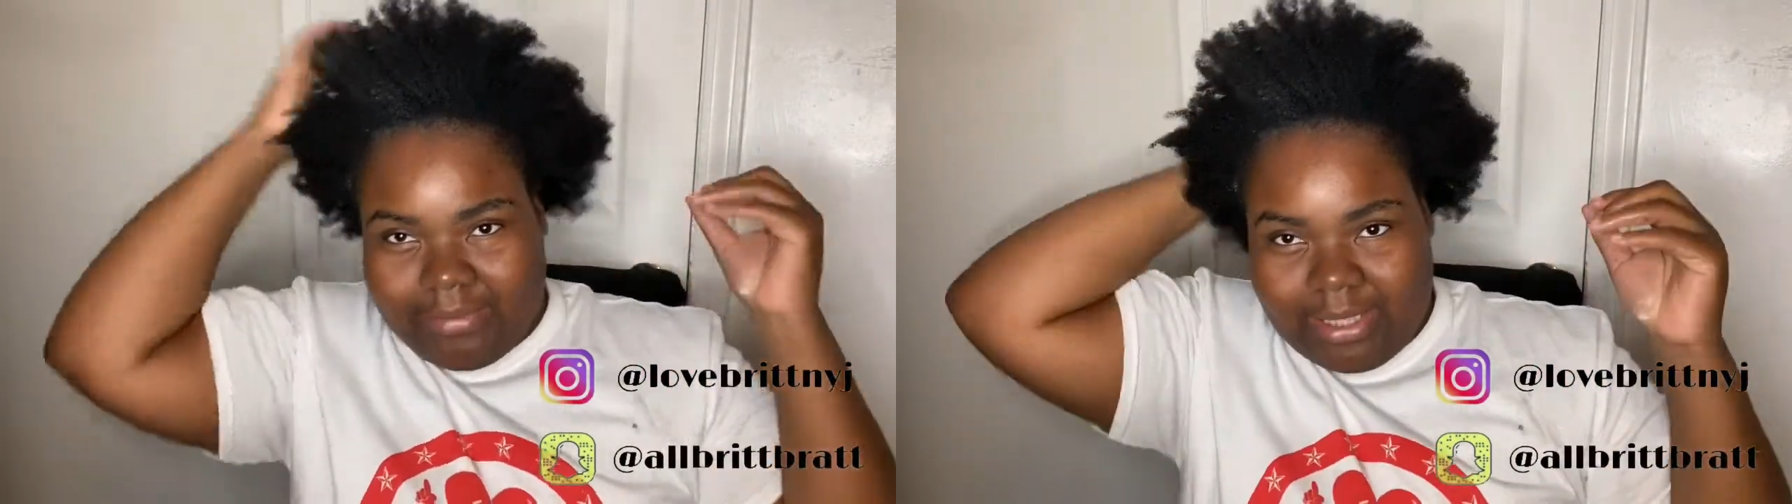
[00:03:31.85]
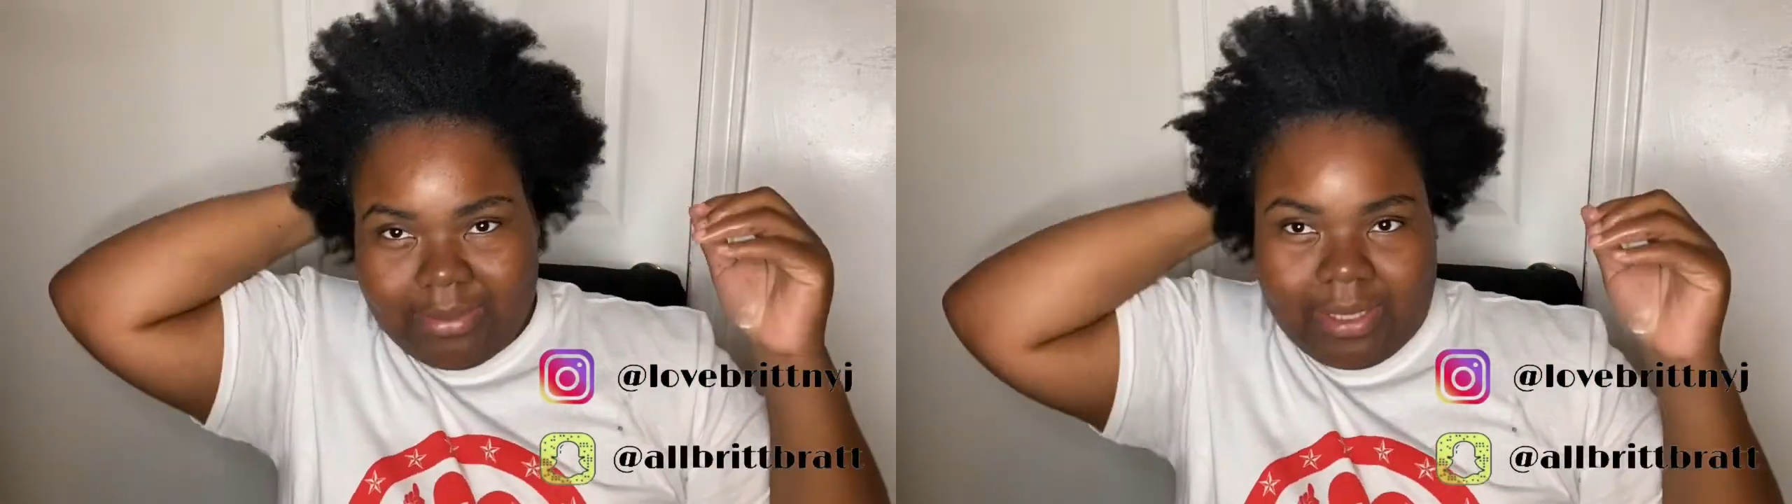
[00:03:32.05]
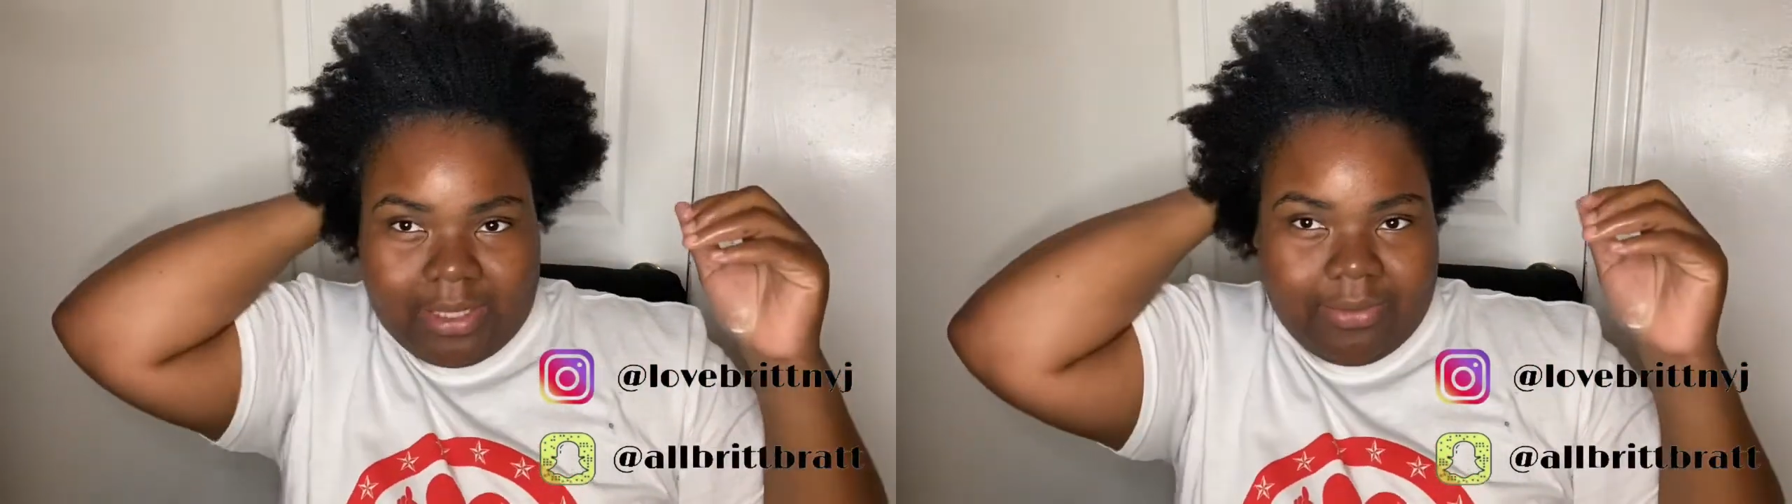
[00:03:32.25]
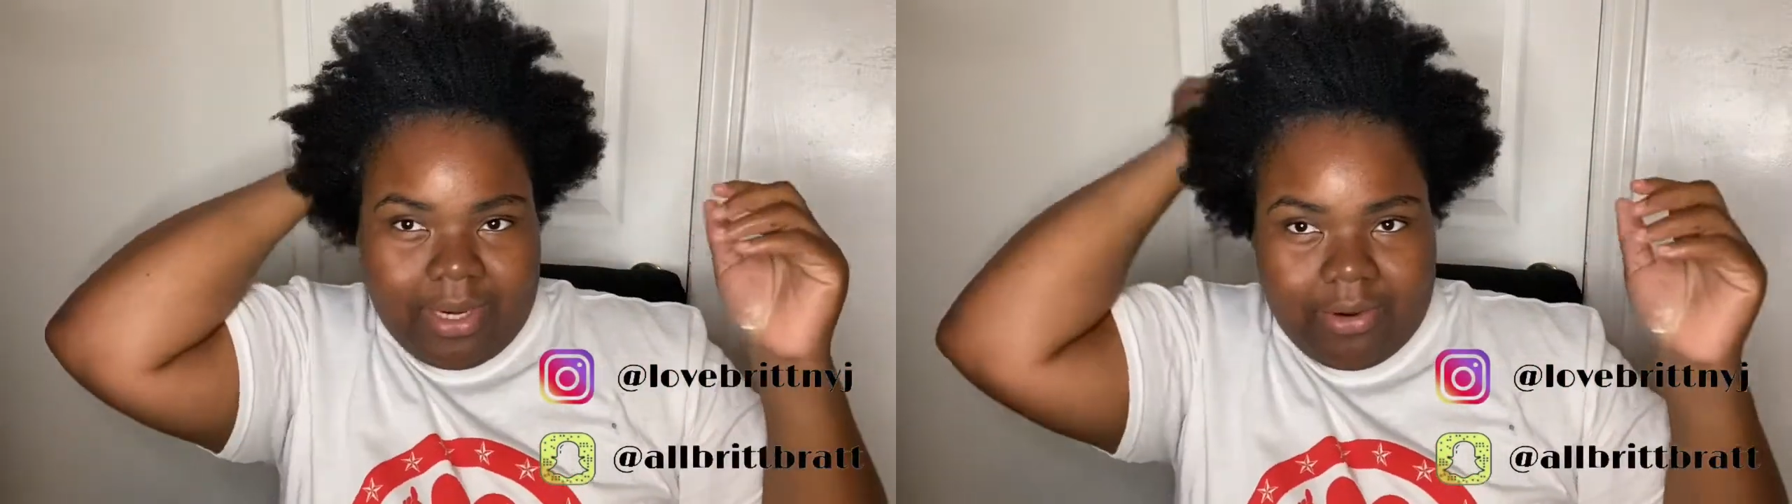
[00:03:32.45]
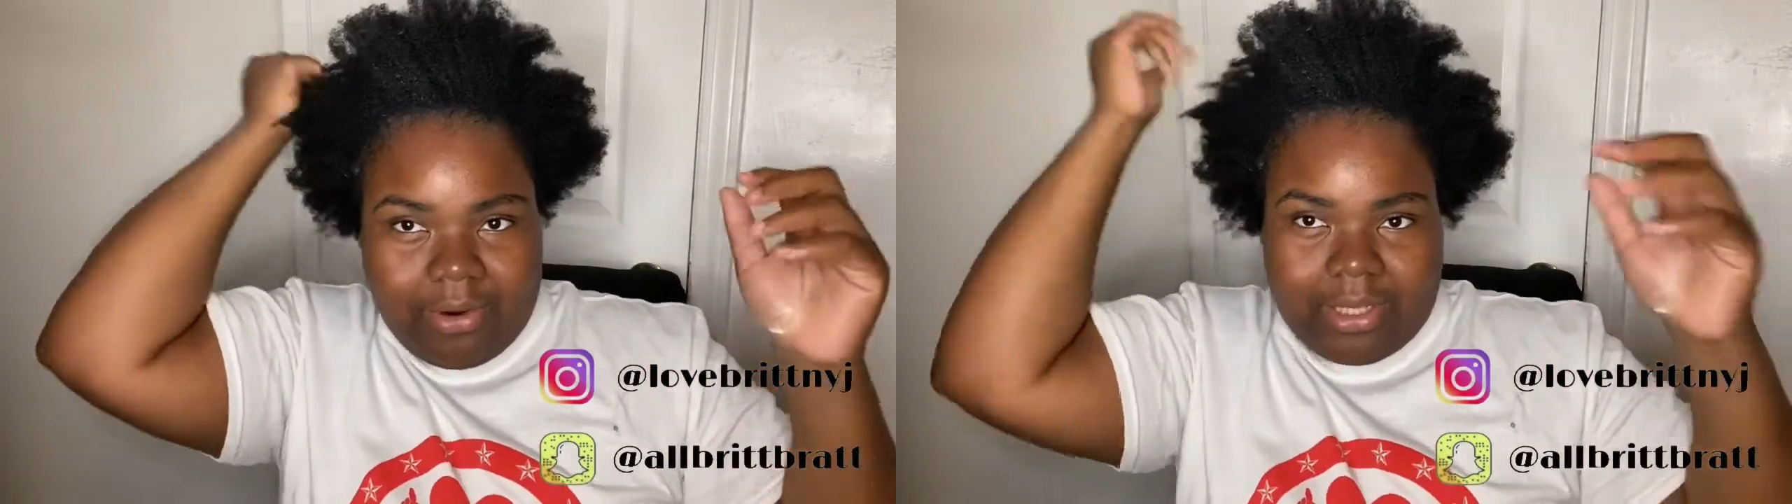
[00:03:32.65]
just because we're
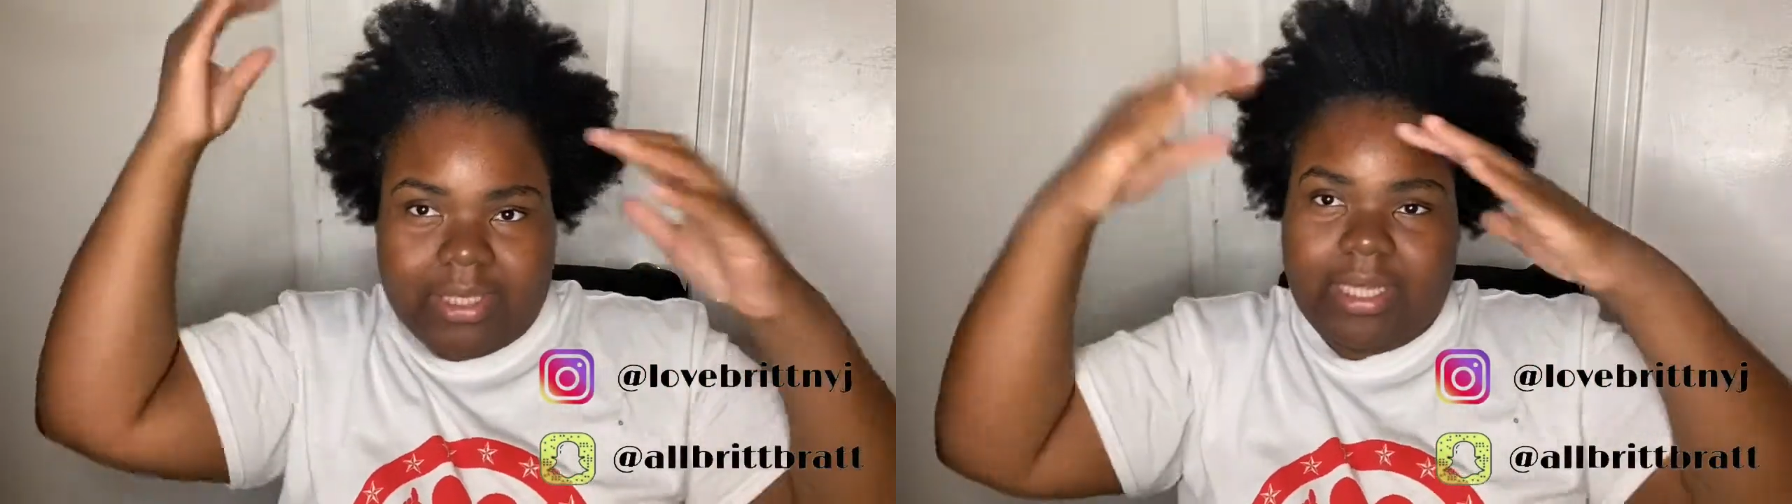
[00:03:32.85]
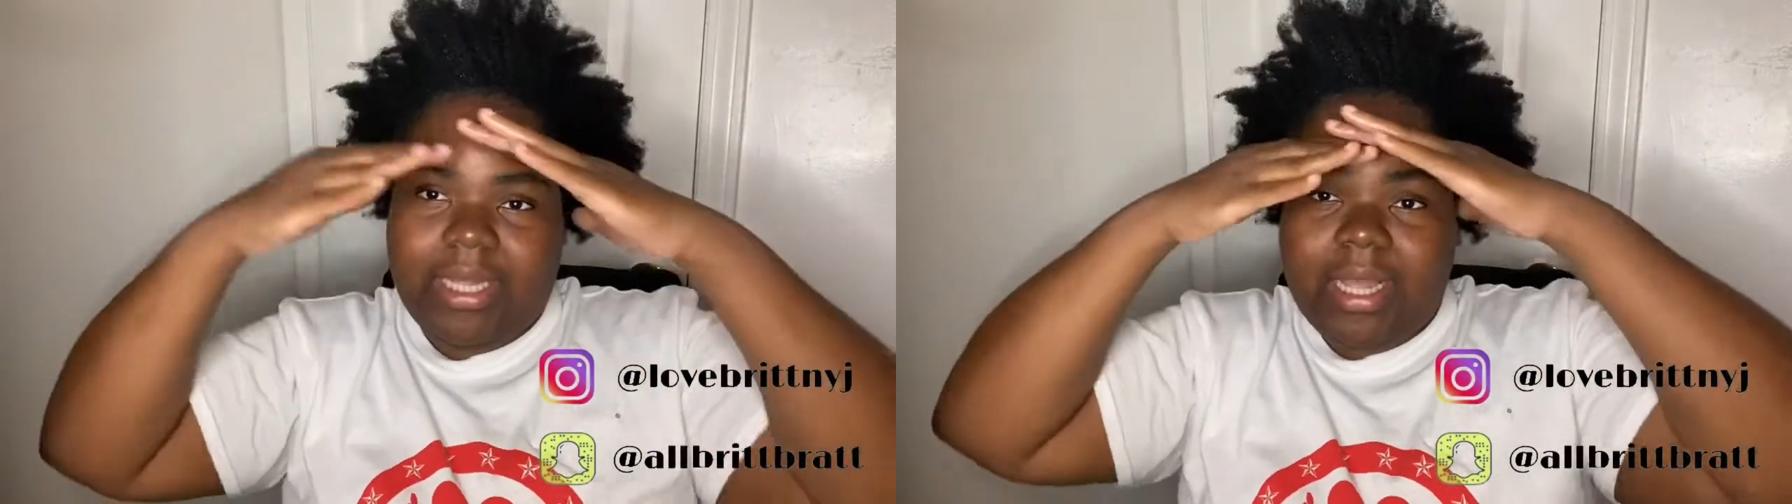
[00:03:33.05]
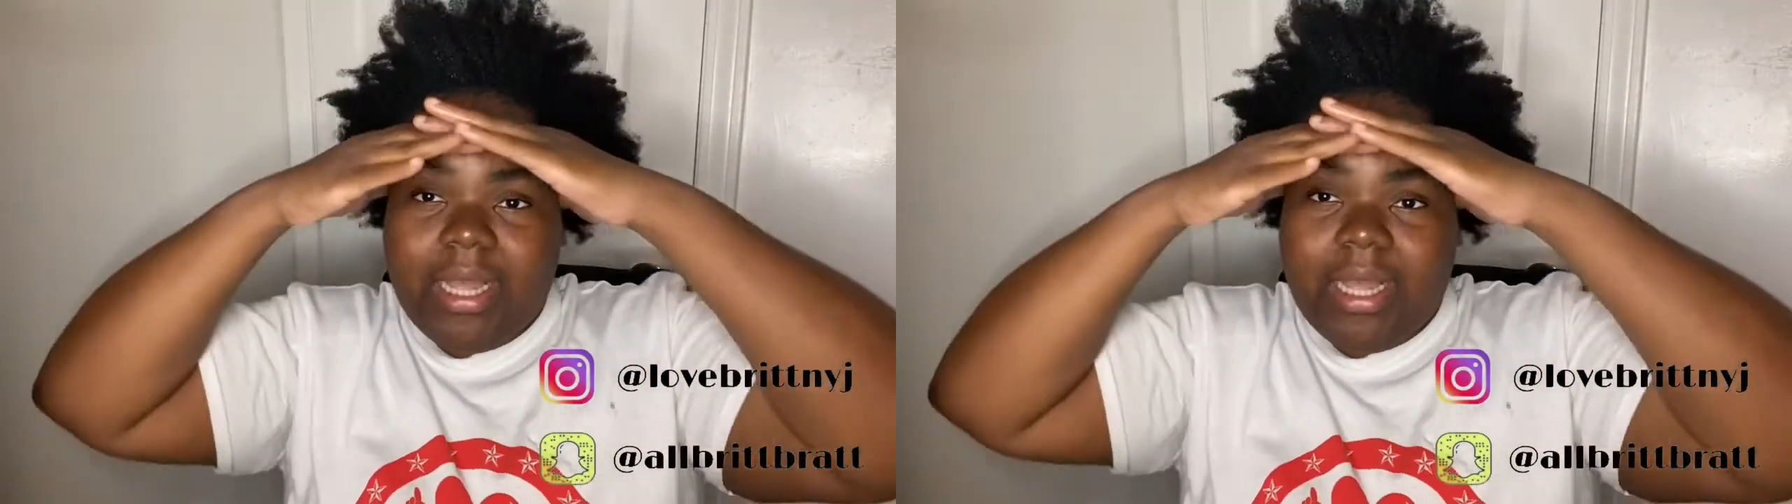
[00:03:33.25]
in quarantine.